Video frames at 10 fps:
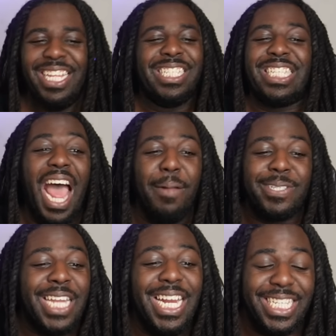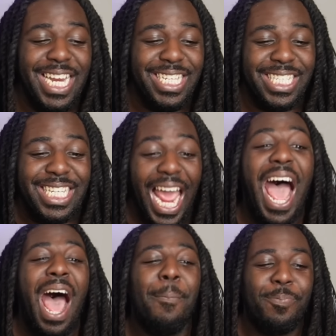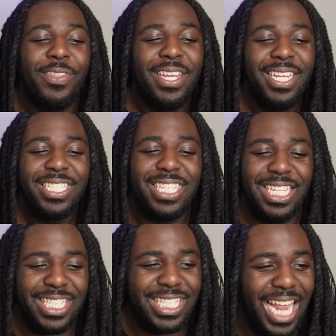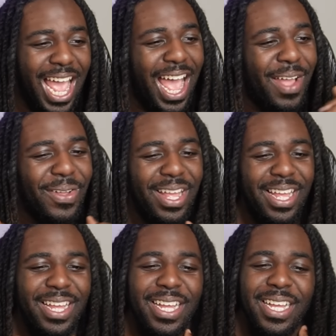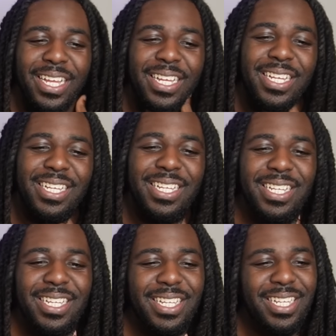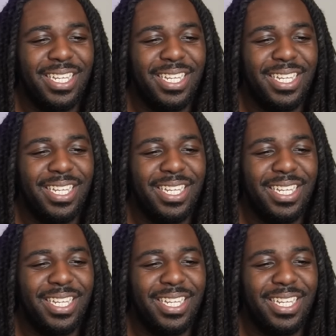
Stop touching it. Stop. Just Mordecai, help! What did you do?